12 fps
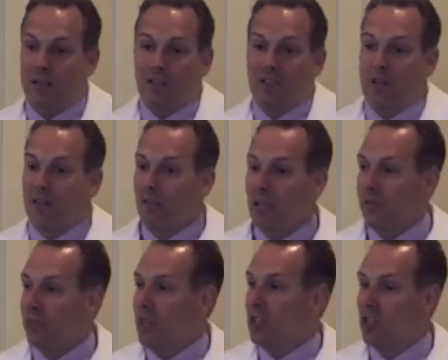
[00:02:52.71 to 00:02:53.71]
there's nothing
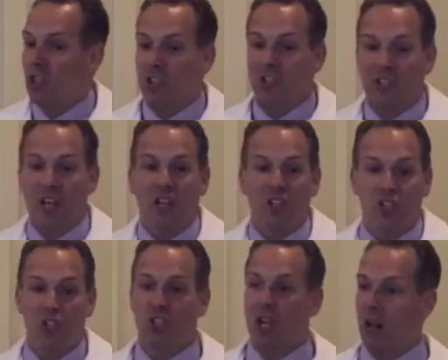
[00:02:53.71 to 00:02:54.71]
left. It's just a
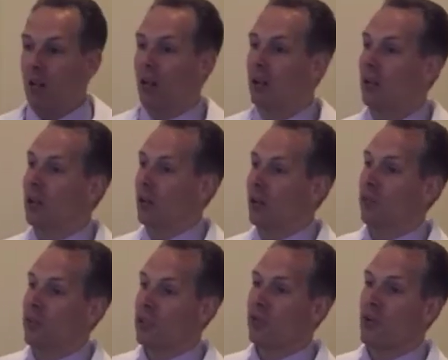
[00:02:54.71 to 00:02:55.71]
shell
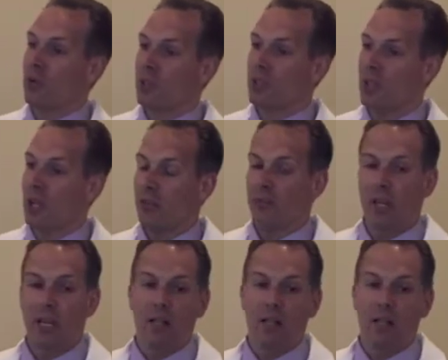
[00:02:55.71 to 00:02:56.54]
of his former self.